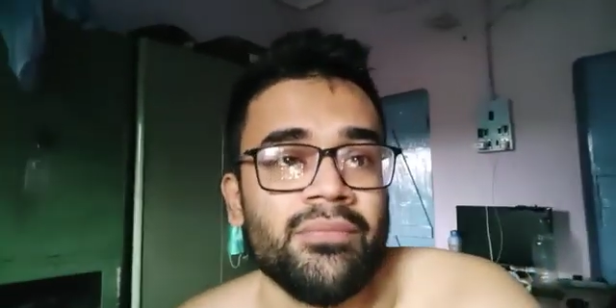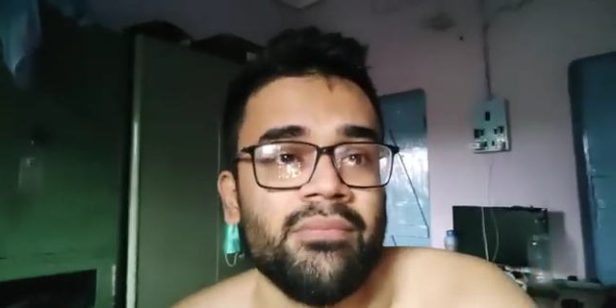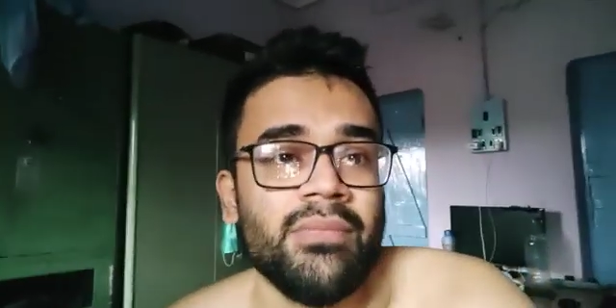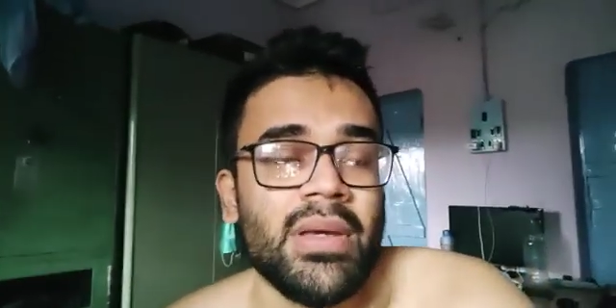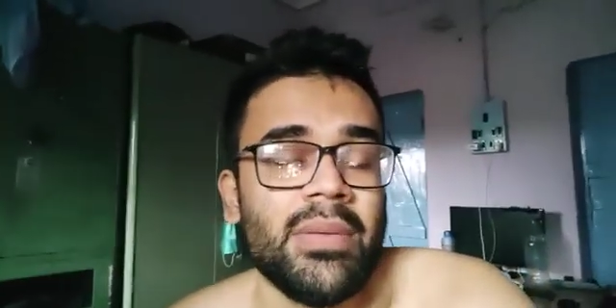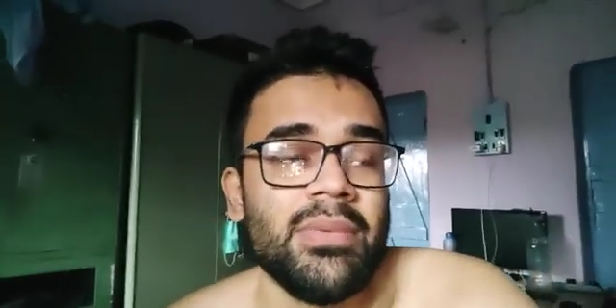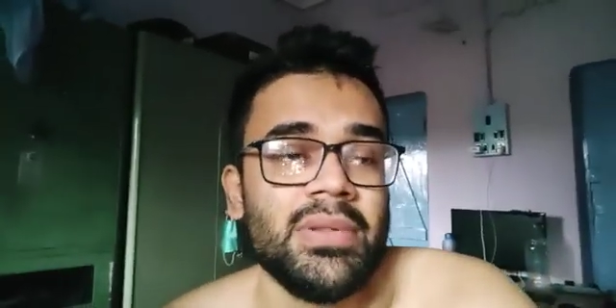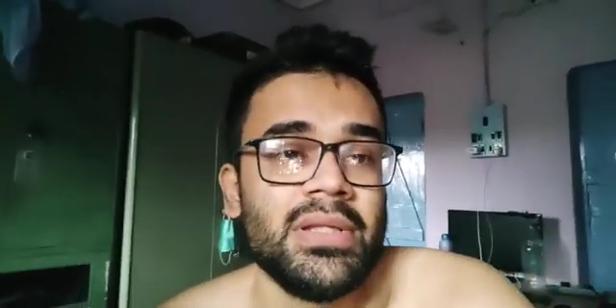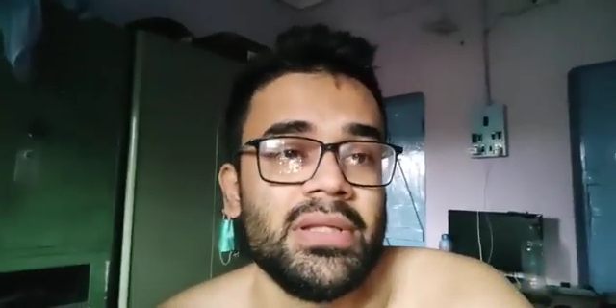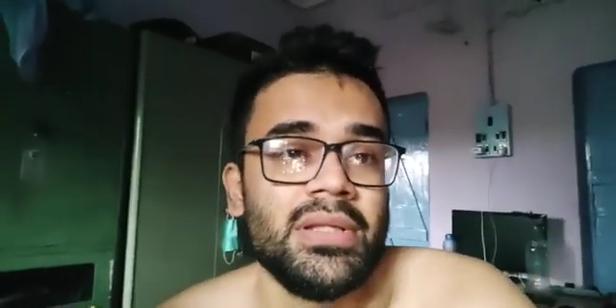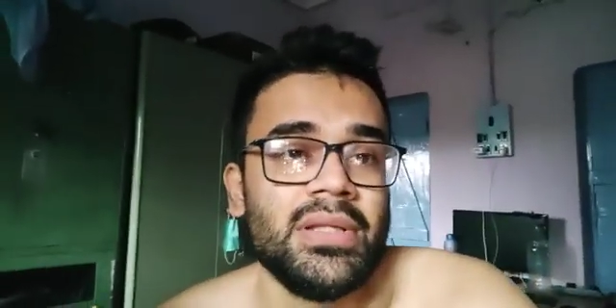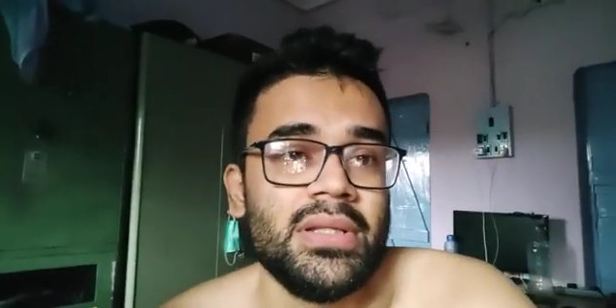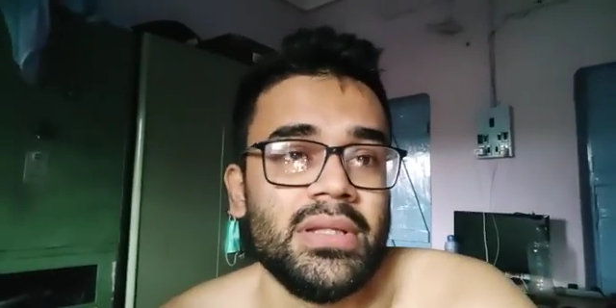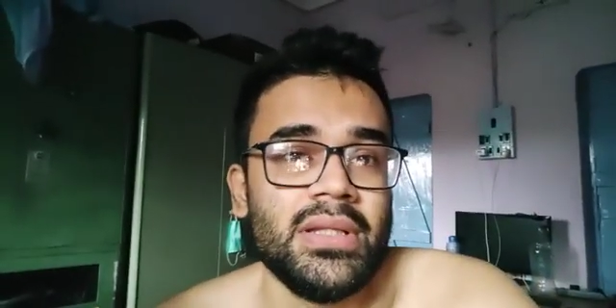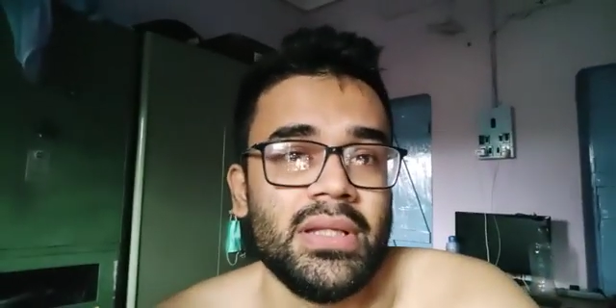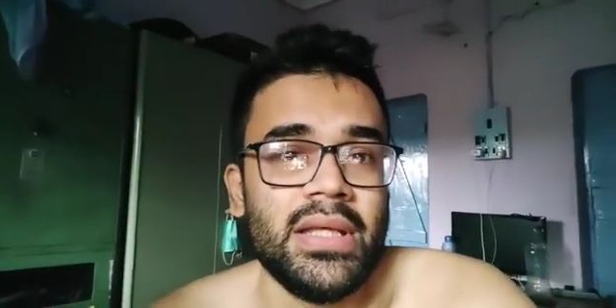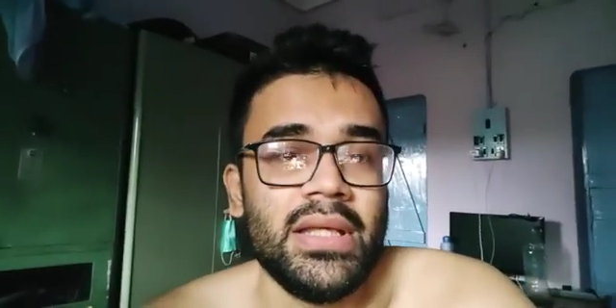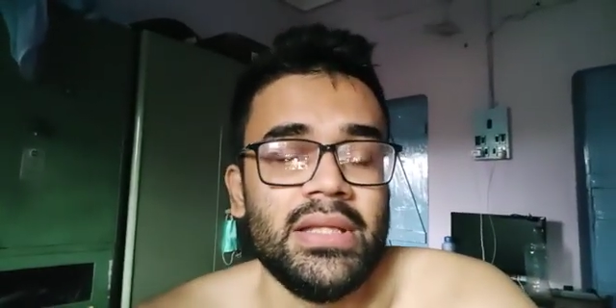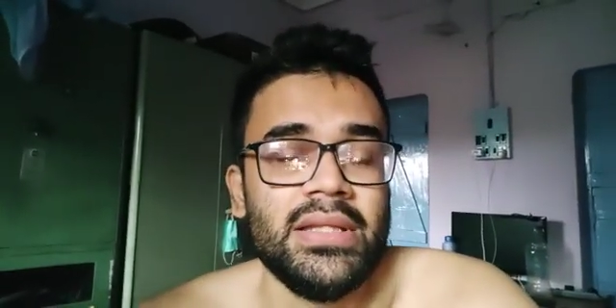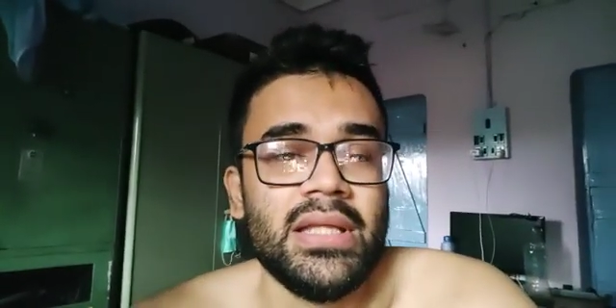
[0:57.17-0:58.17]
maybe
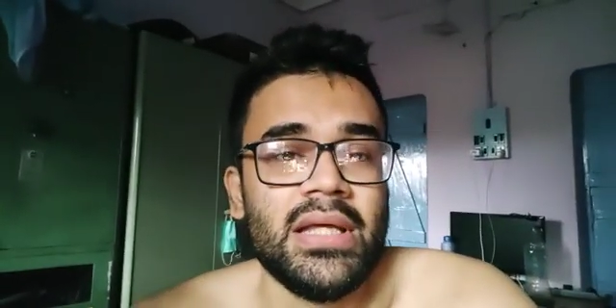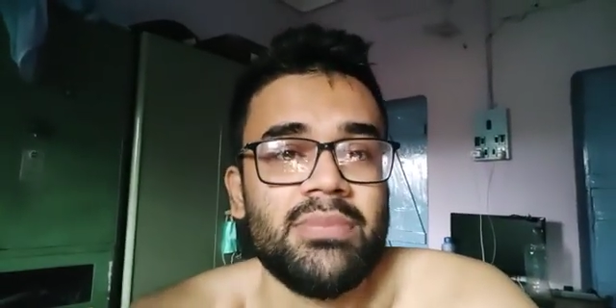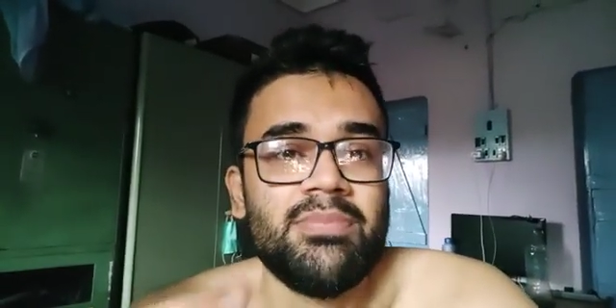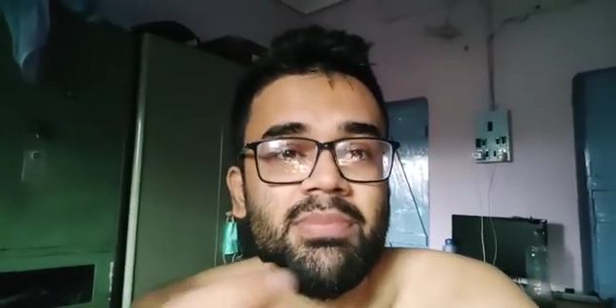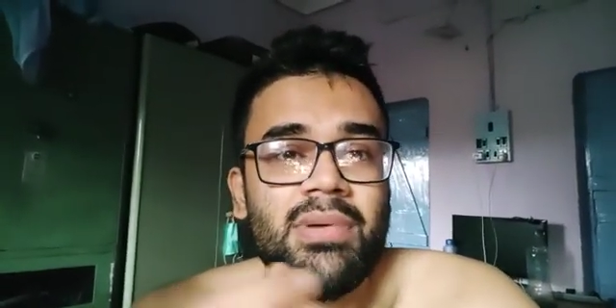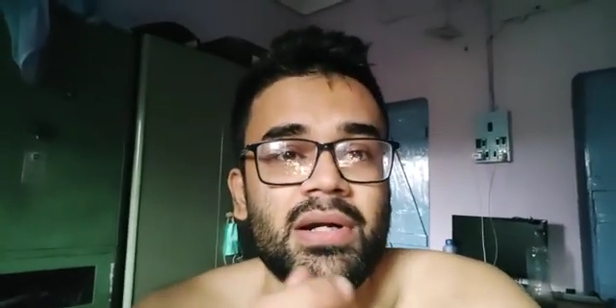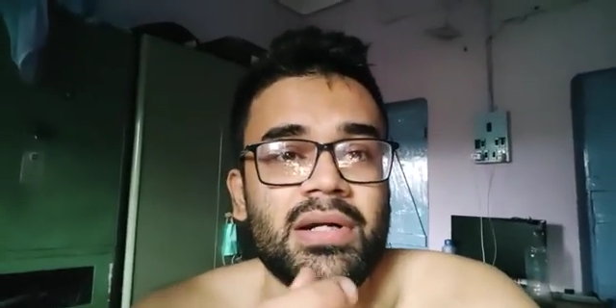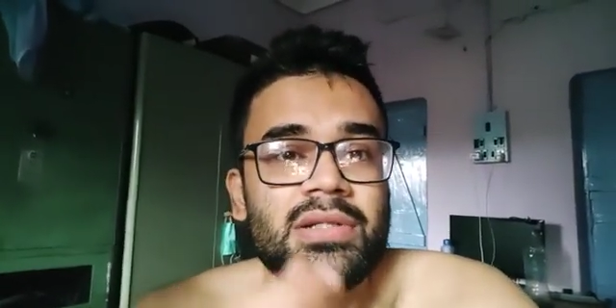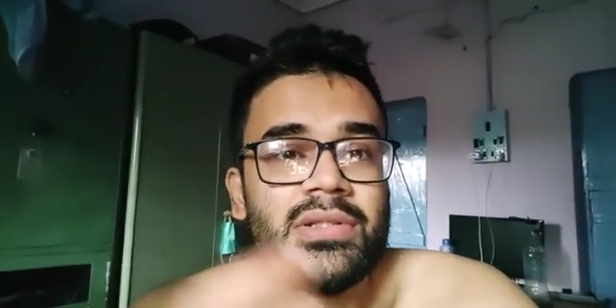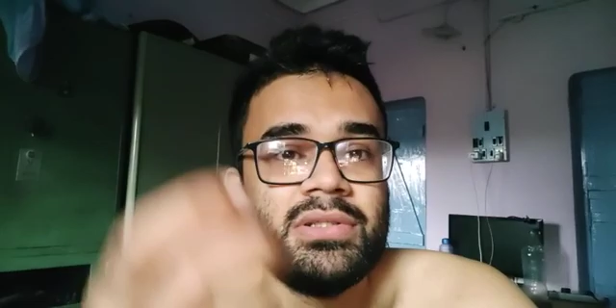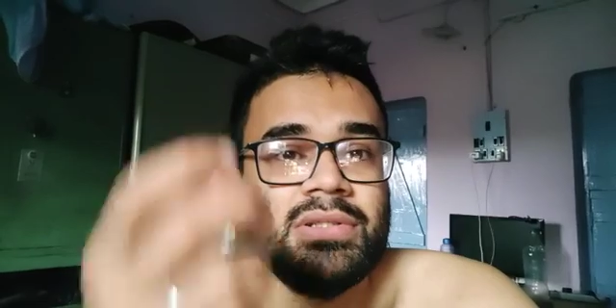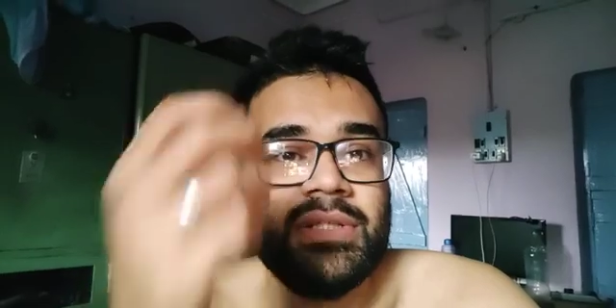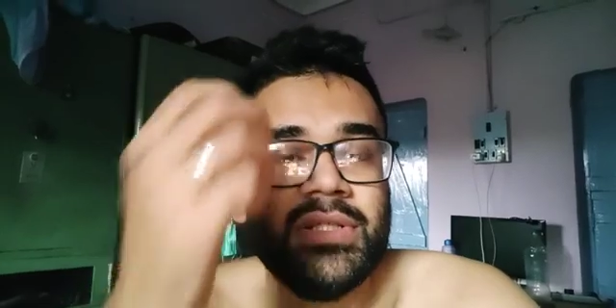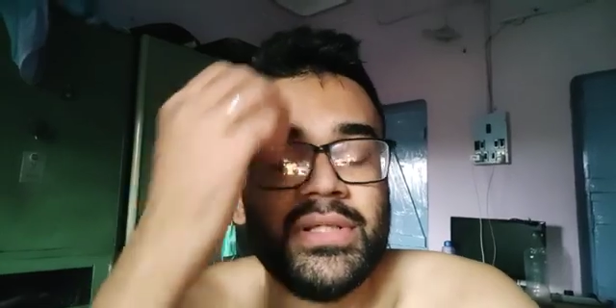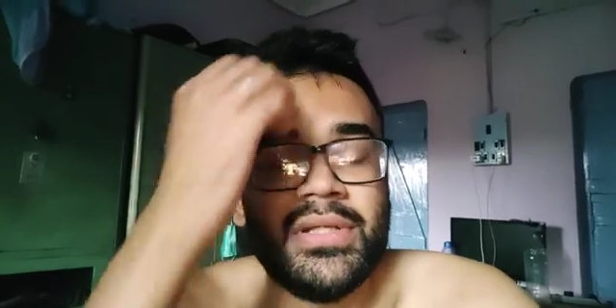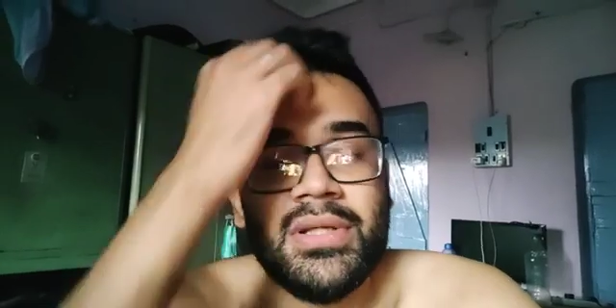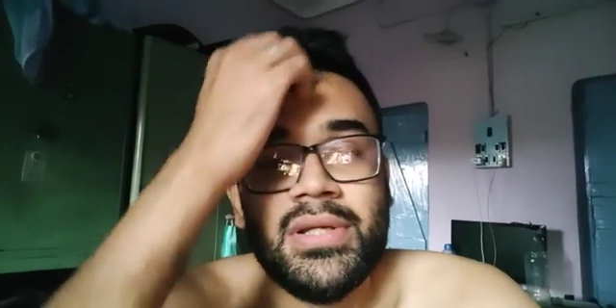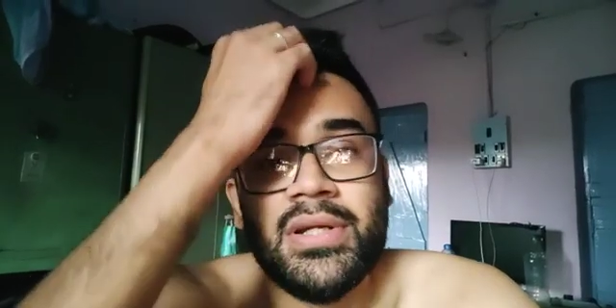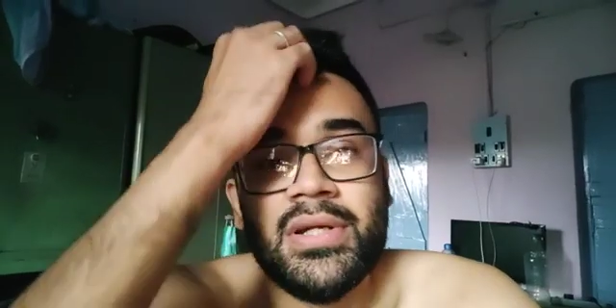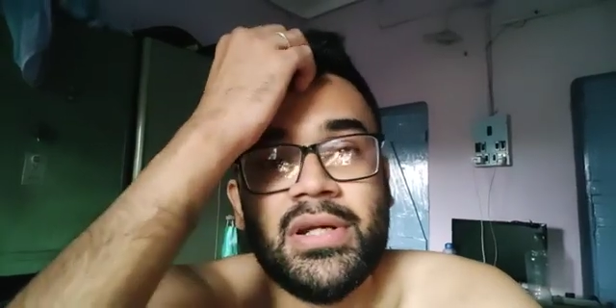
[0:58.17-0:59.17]
in that part
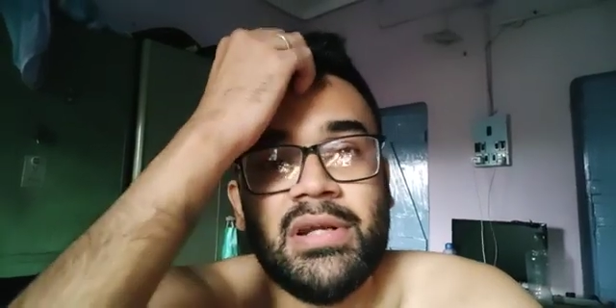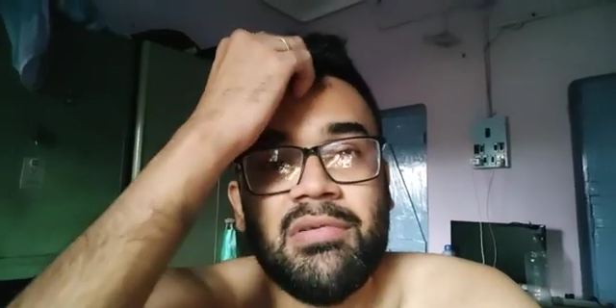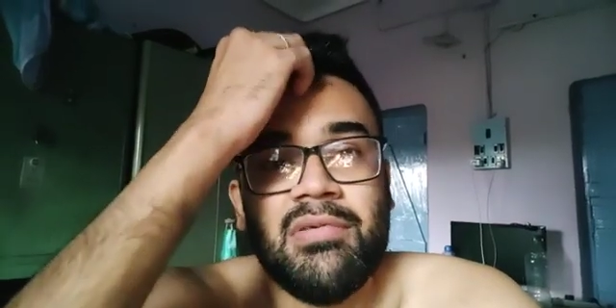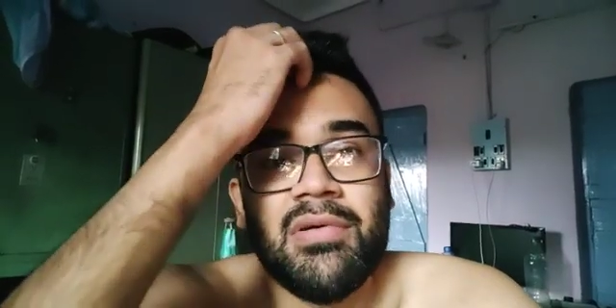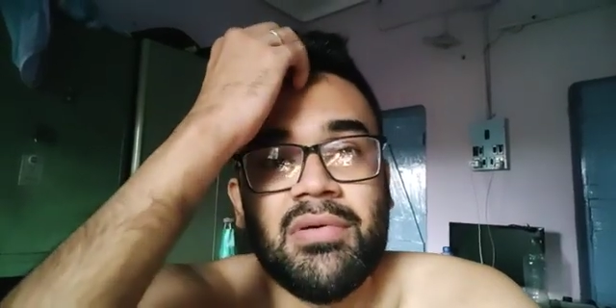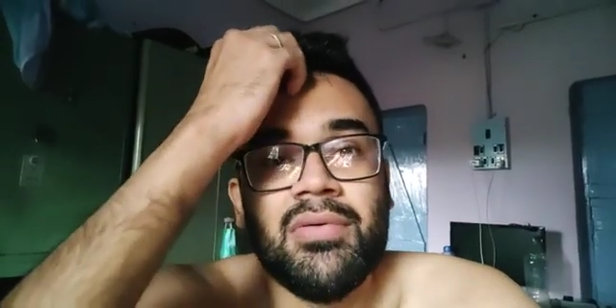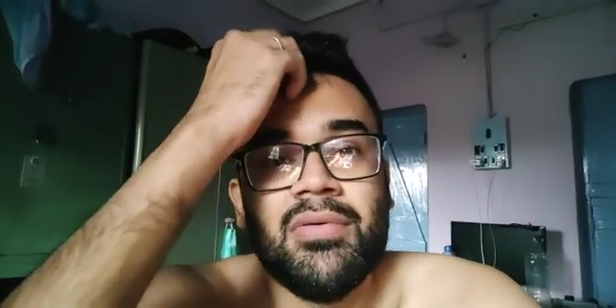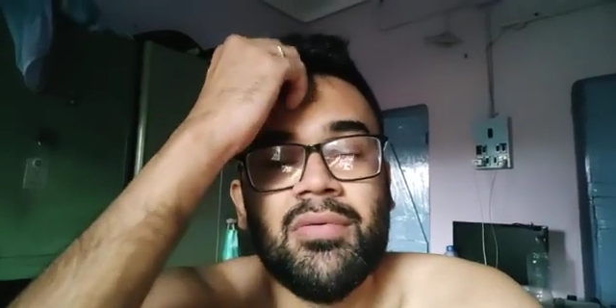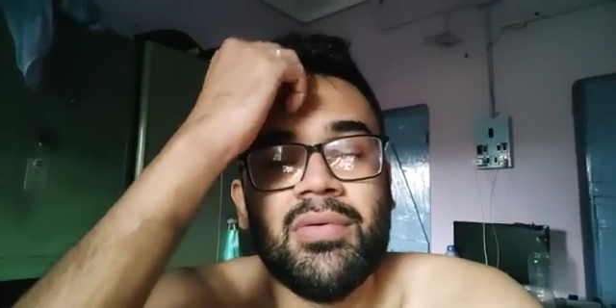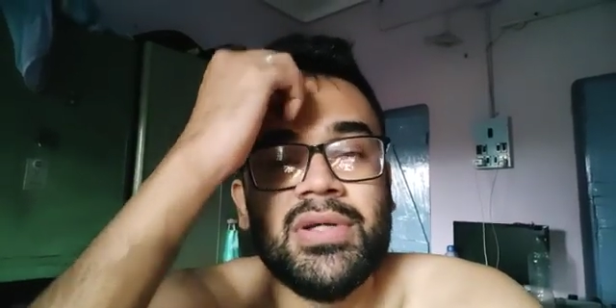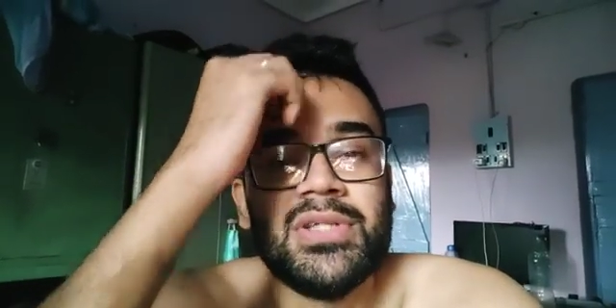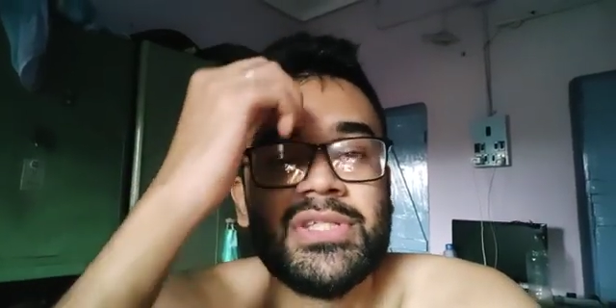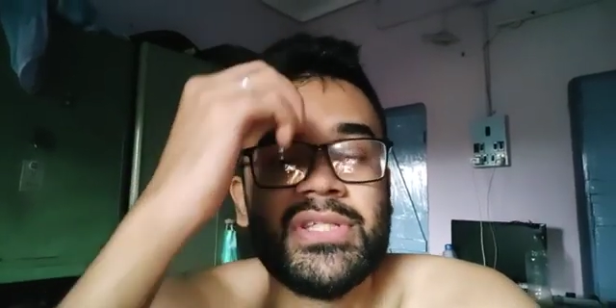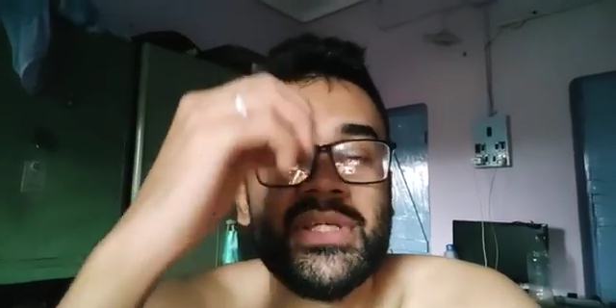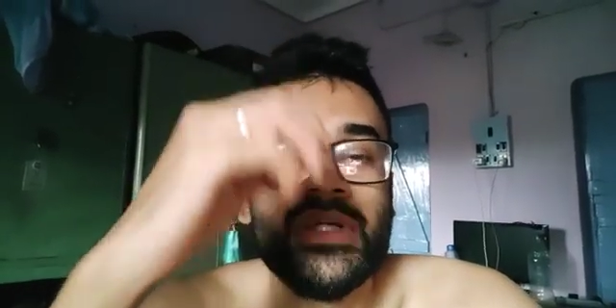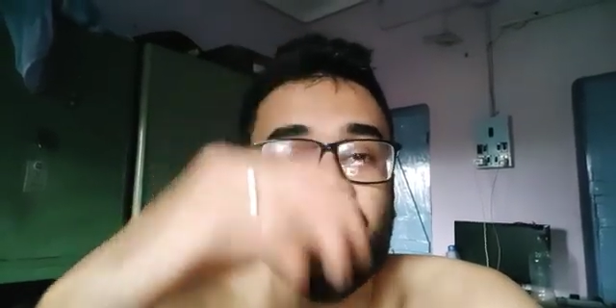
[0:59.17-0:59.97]
the river was